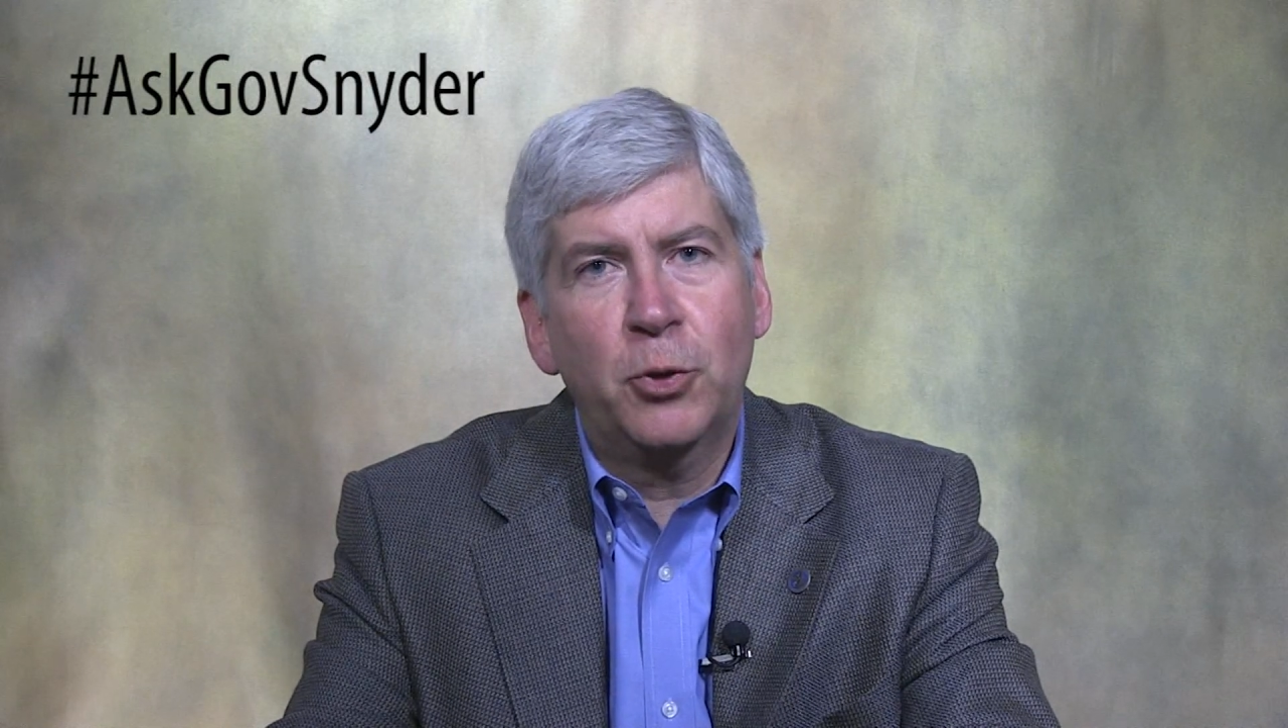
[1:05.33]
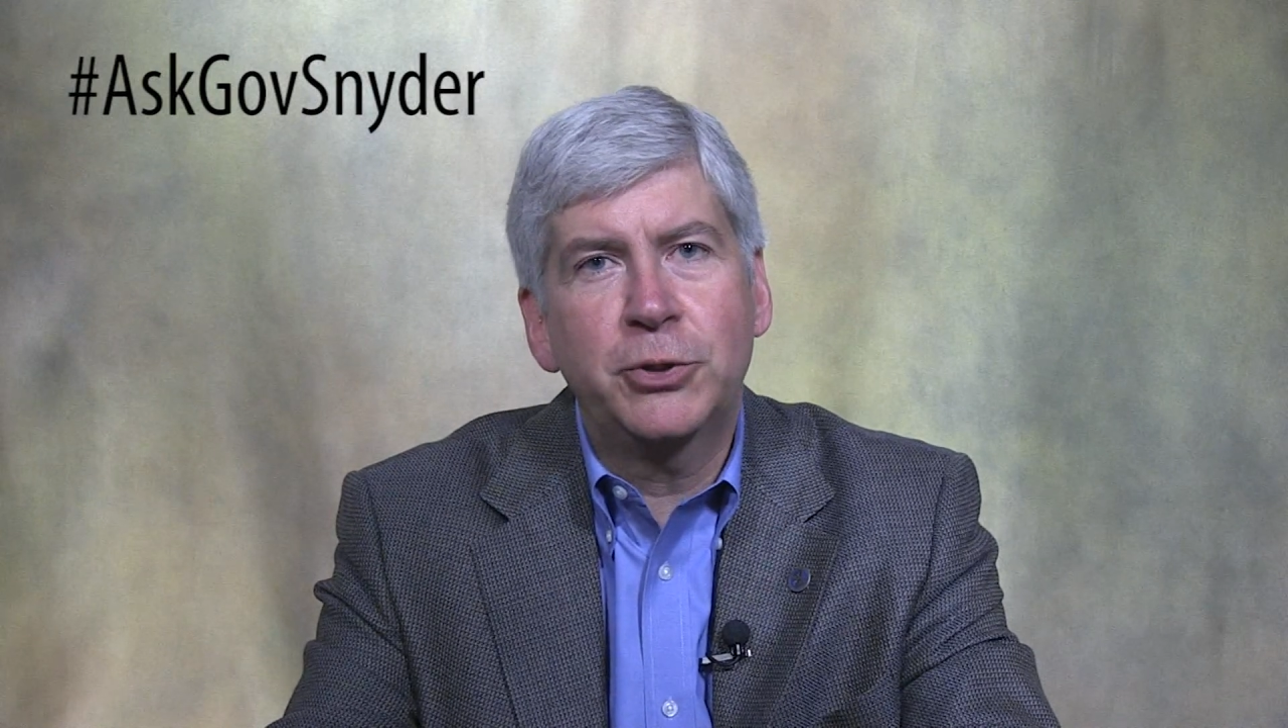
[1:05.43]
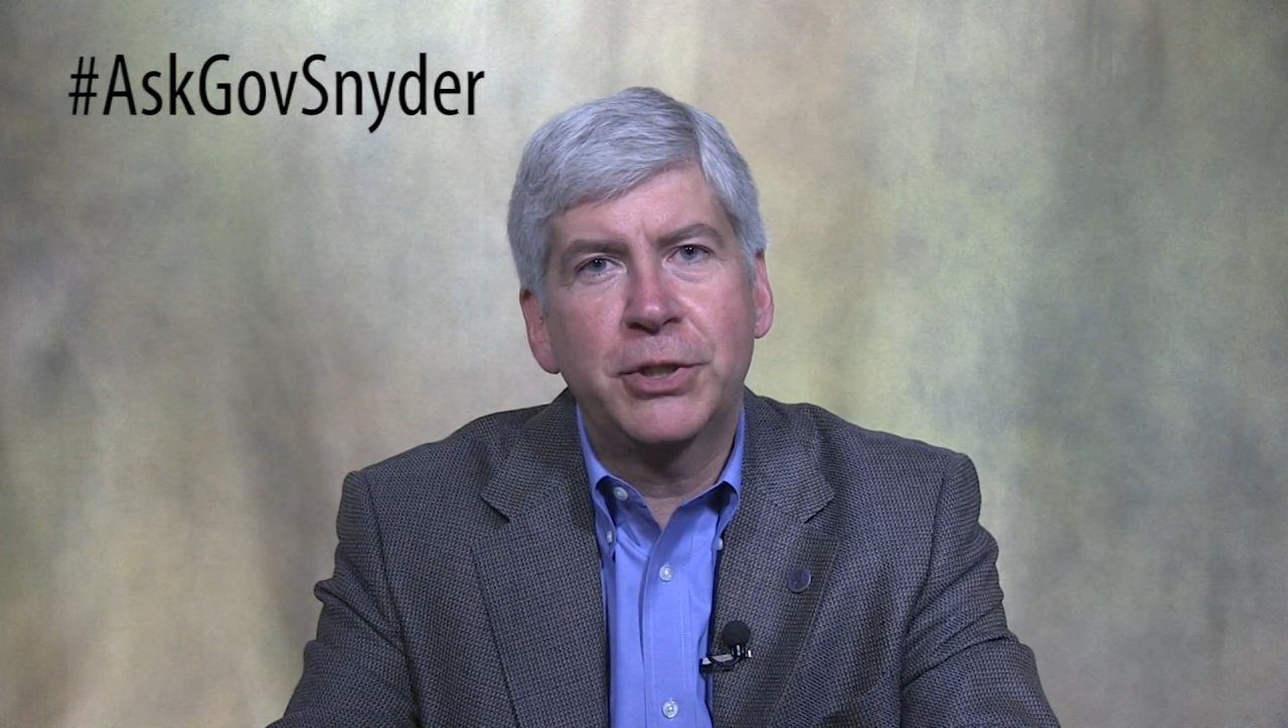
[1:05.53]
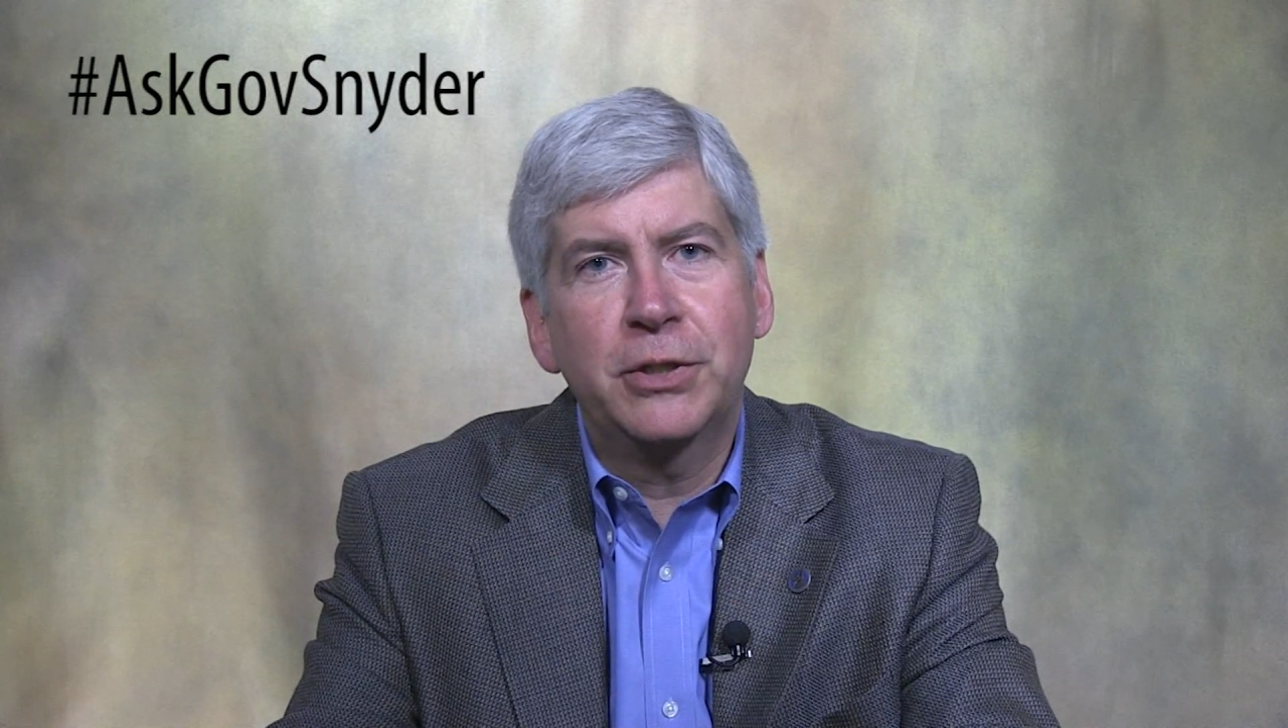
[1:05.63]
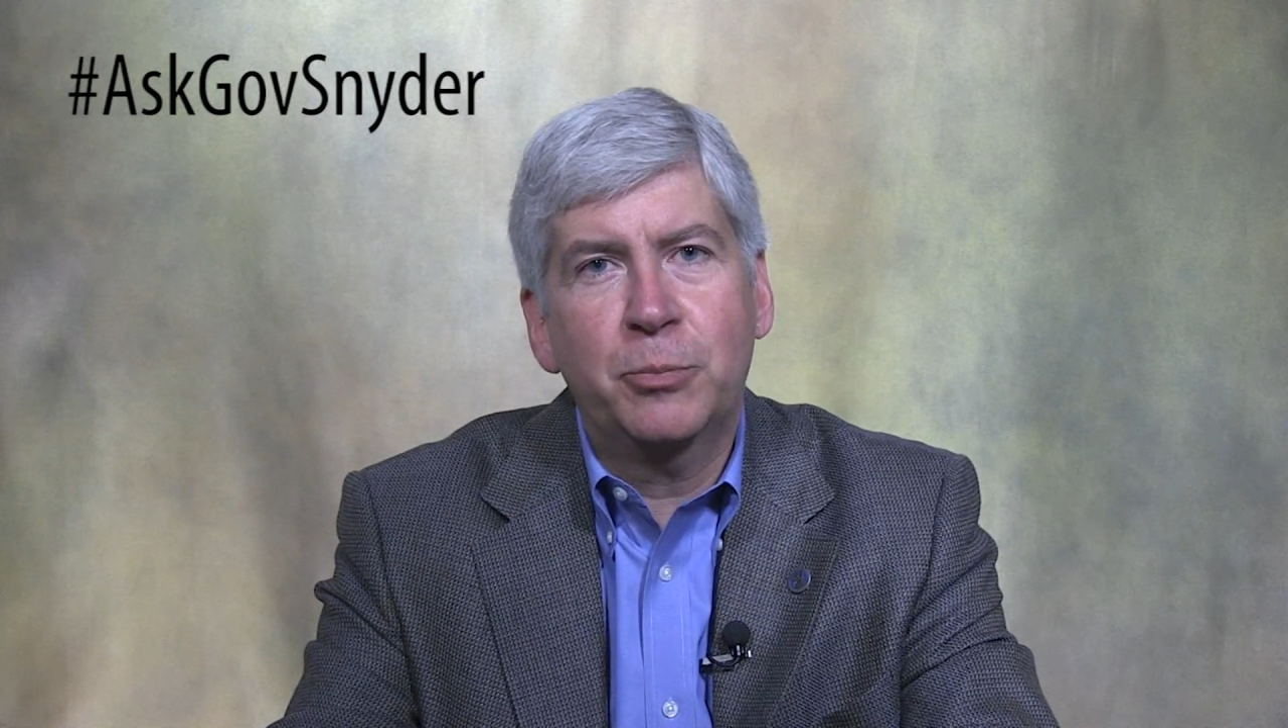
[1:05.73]

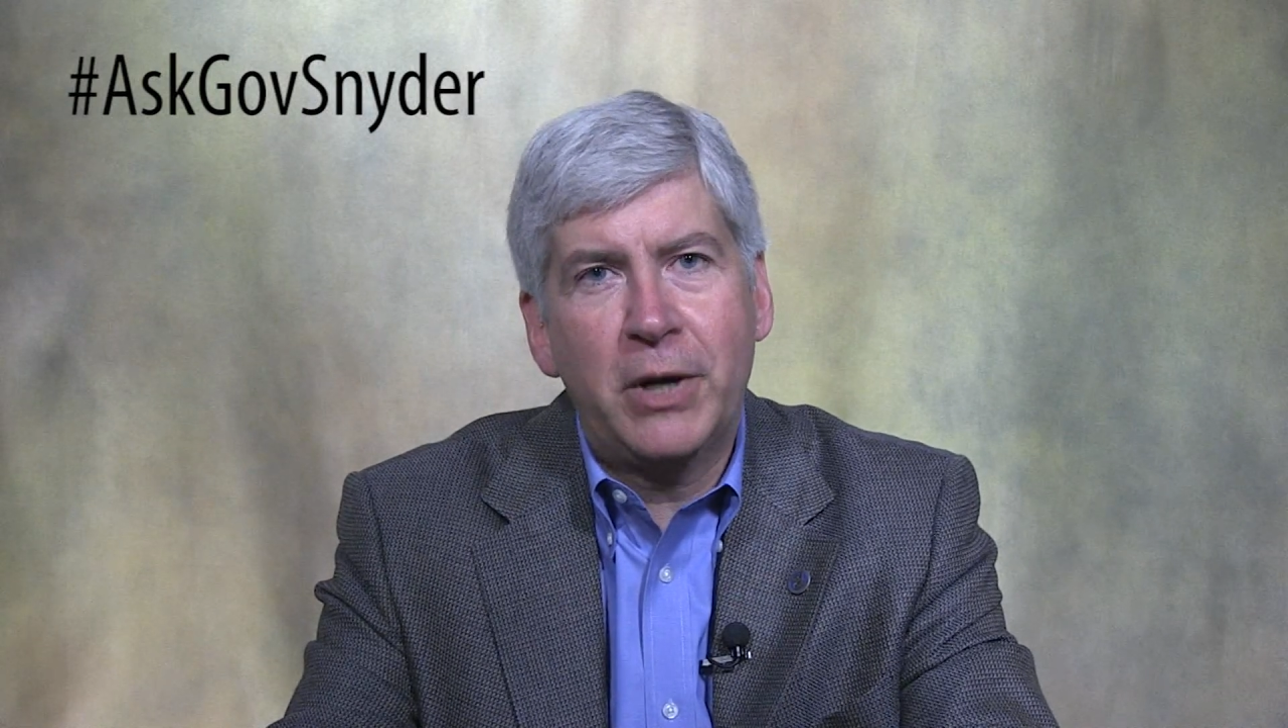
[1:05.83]
portion of the